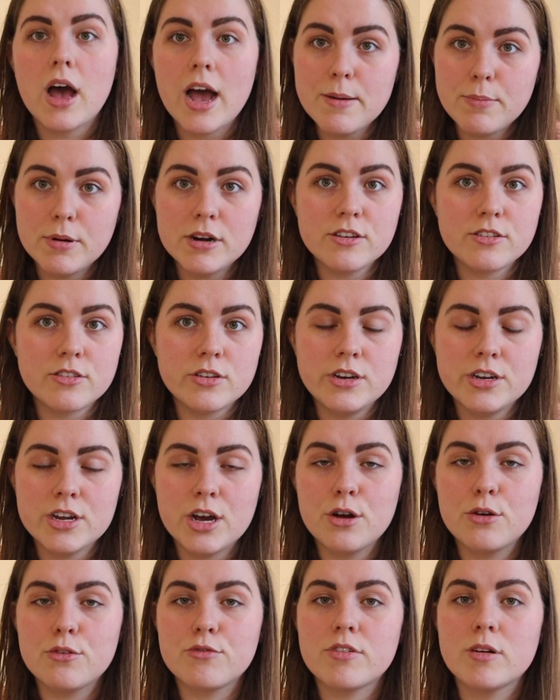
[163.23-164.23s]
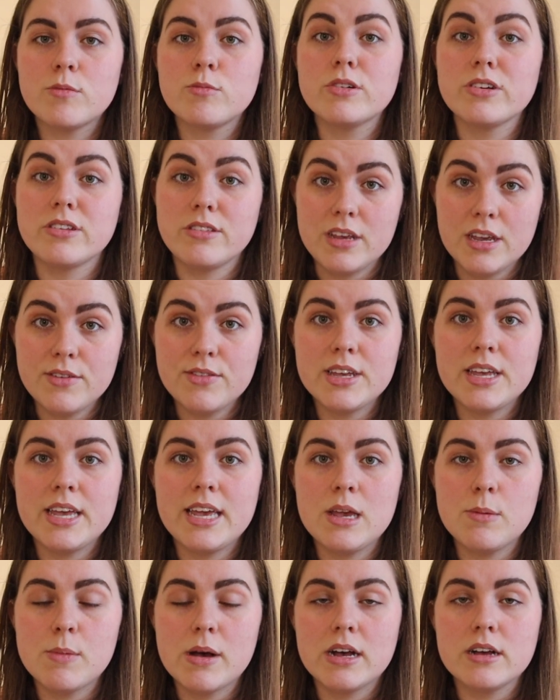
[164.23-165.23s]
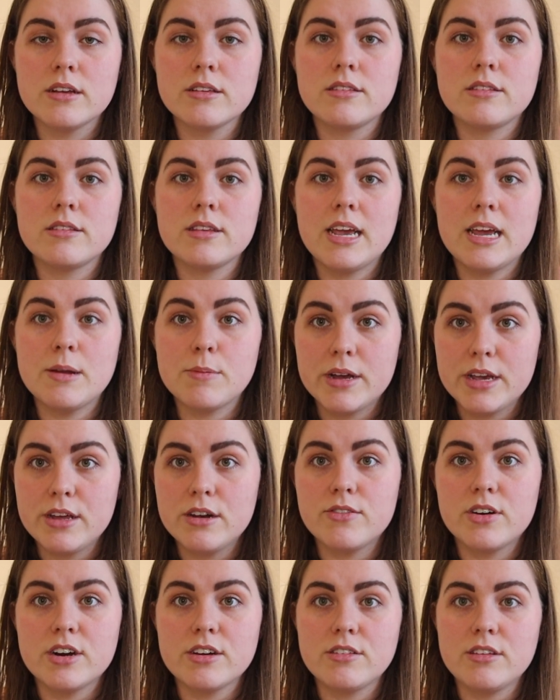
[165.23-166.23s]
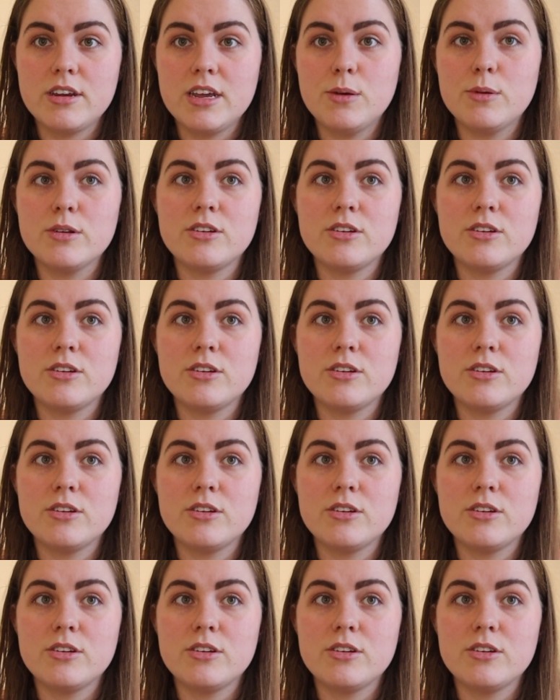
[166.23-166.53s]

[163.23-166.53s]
I personally know from receiving emails in my university,